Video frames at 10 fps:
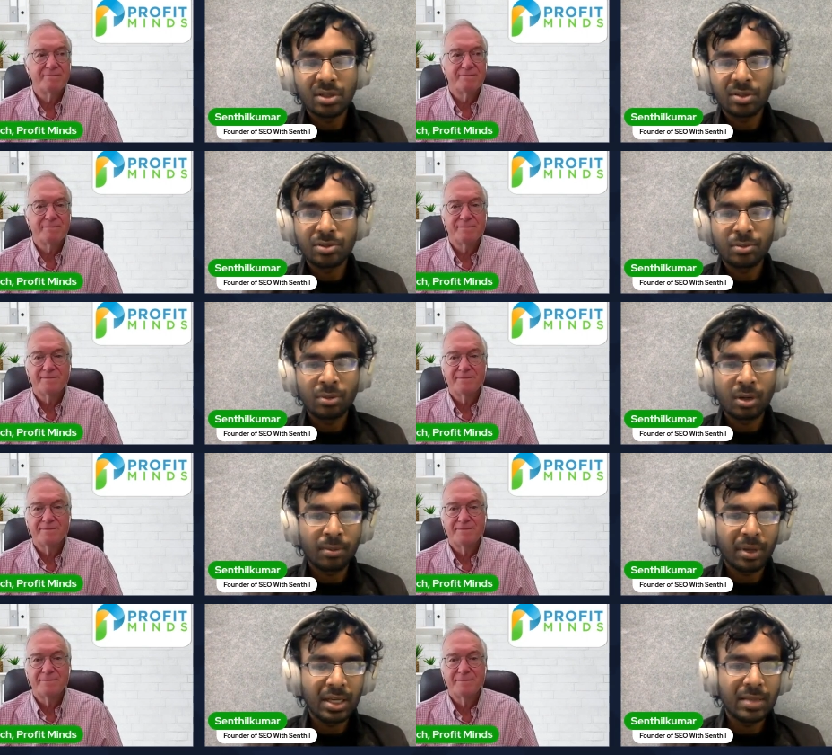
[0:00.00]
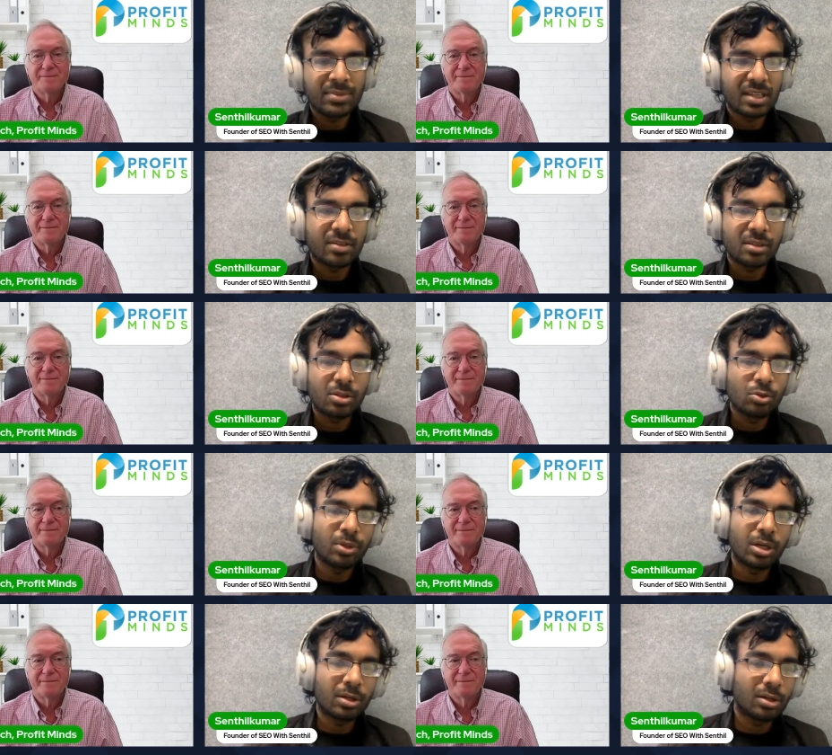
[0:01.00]
Speaker 1: it's also my name,
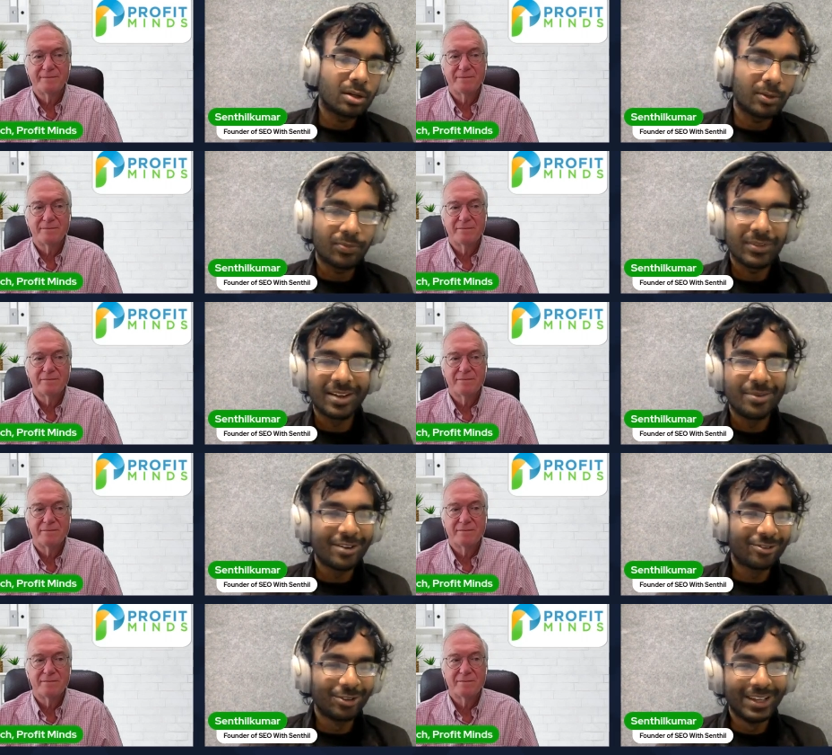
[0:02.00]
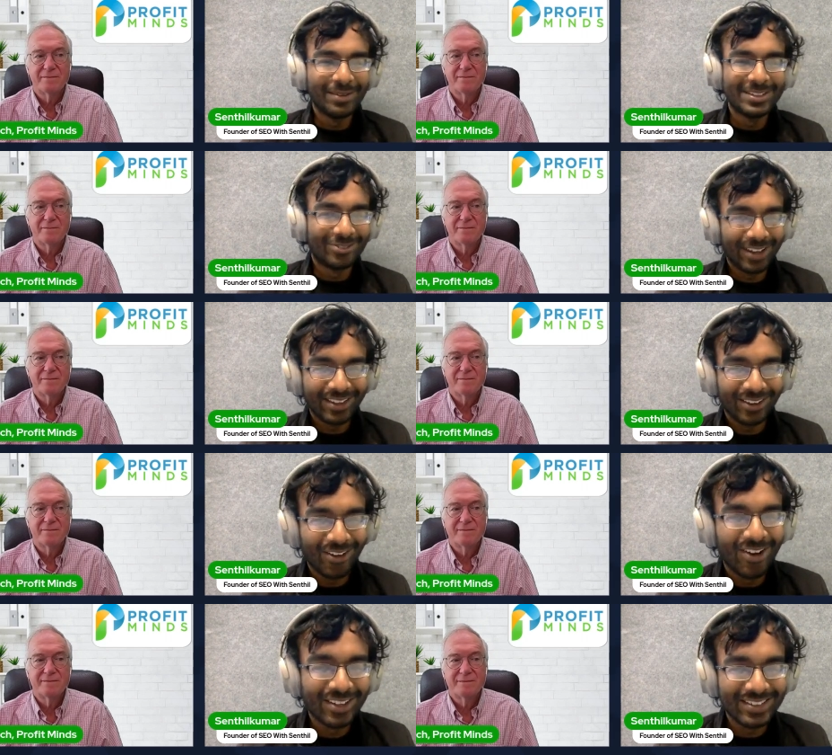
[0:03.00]
Senthil Kumar. My full name is
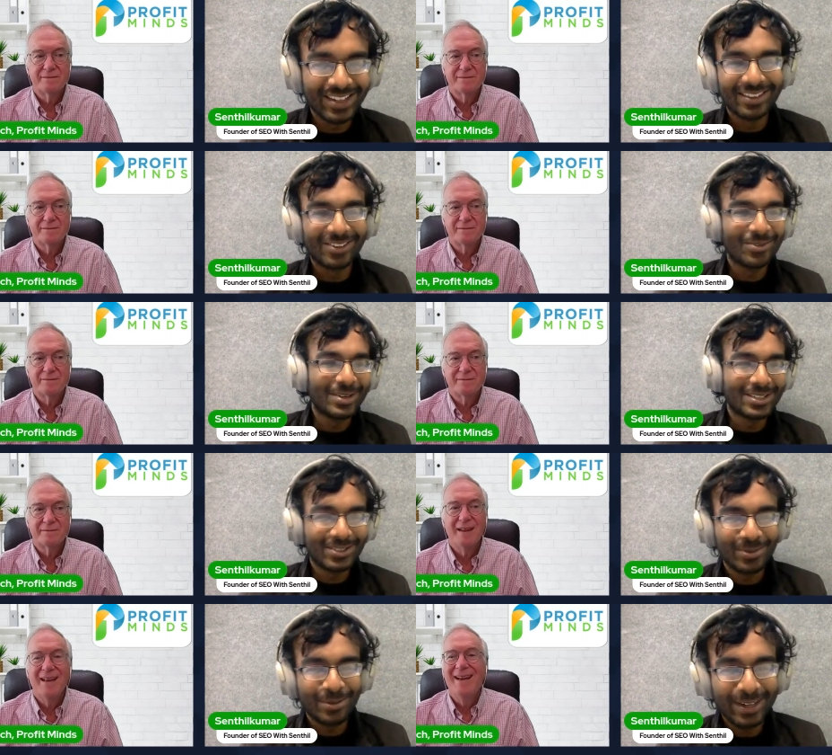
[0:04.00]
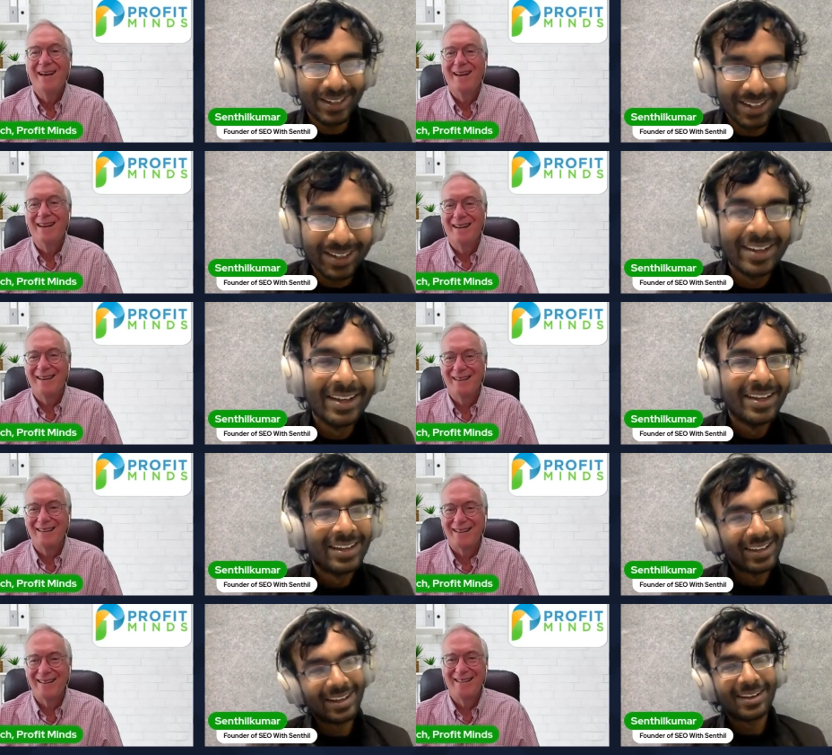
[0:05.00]
rather long, Senthil Kumar Subramanian.
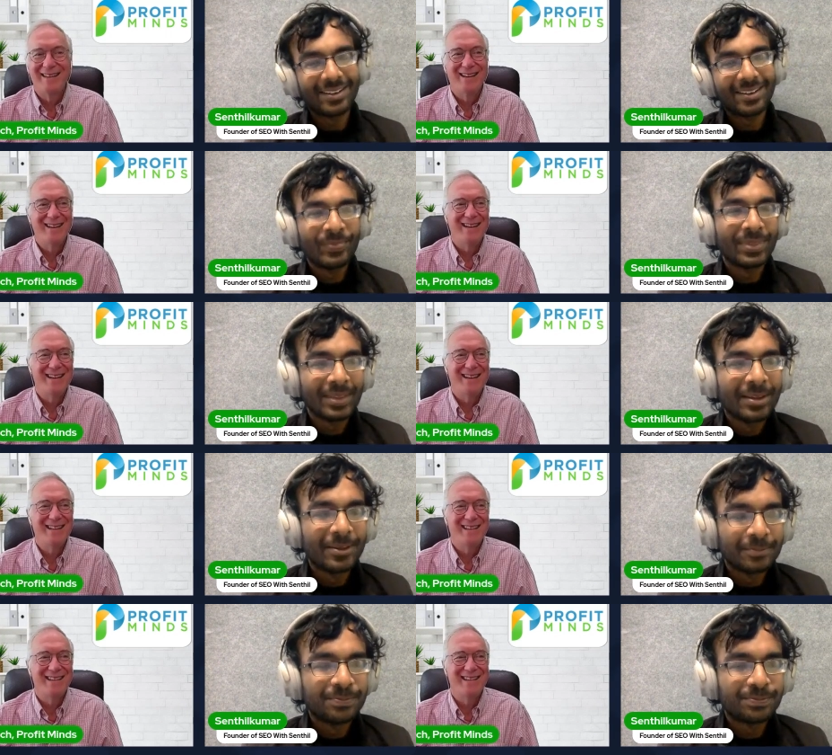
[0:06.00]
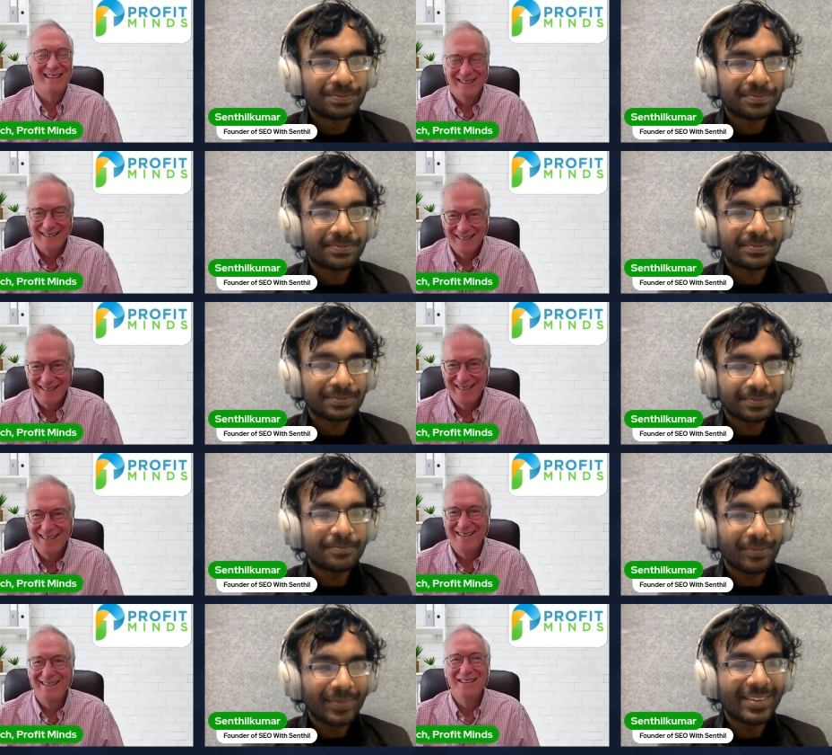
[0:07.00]
Speaker 2: Yeah. Yeah.
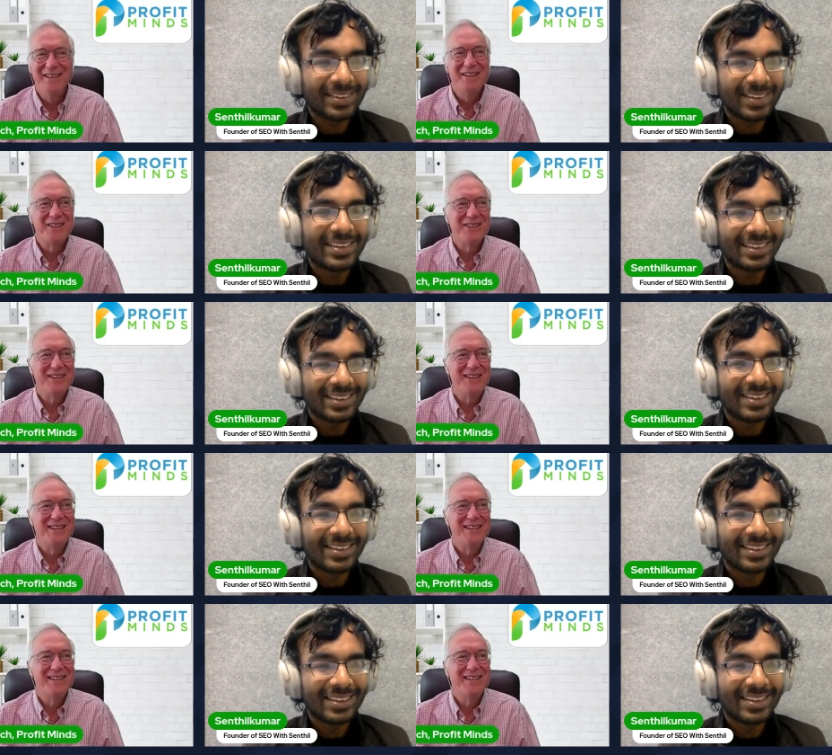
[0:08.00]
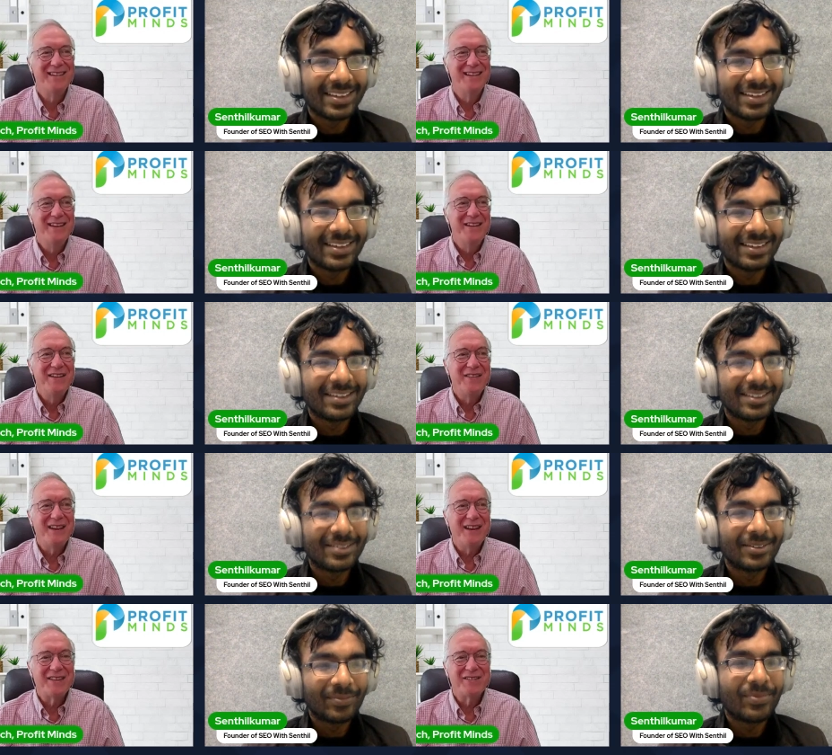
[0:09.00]
Good.
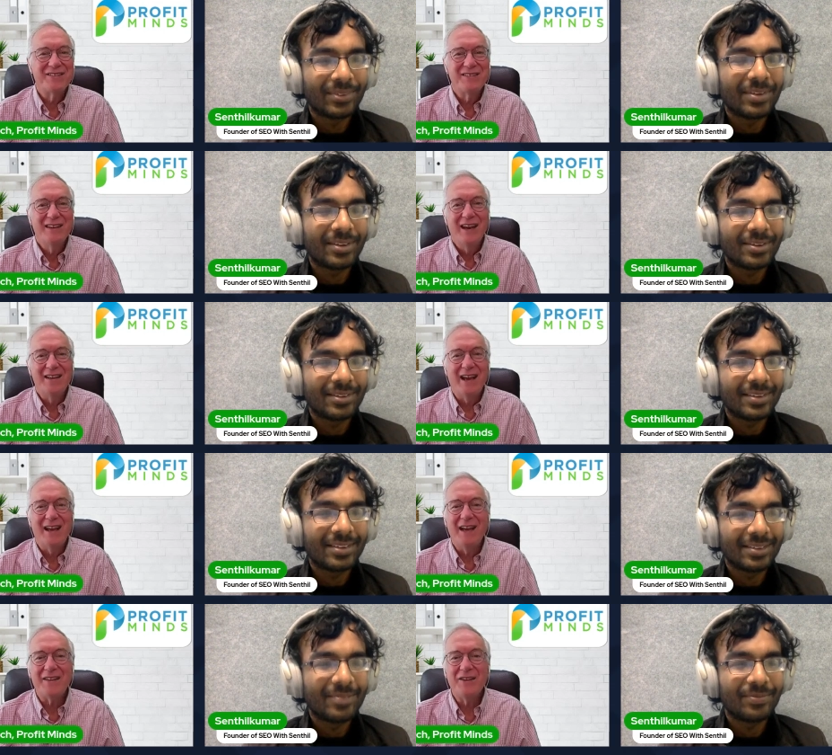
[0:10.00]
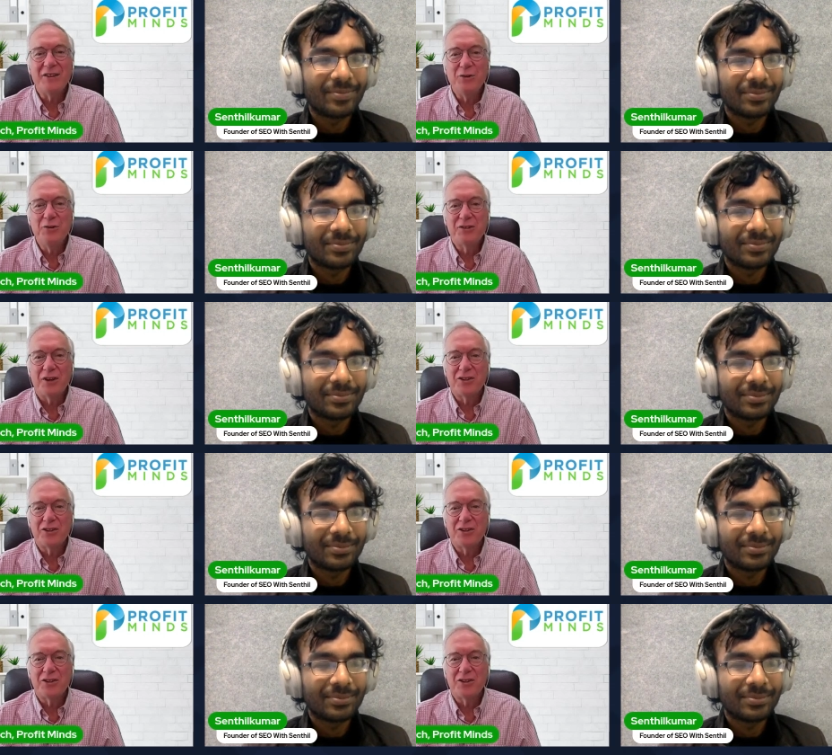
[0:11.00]
Thanks. And that concludes our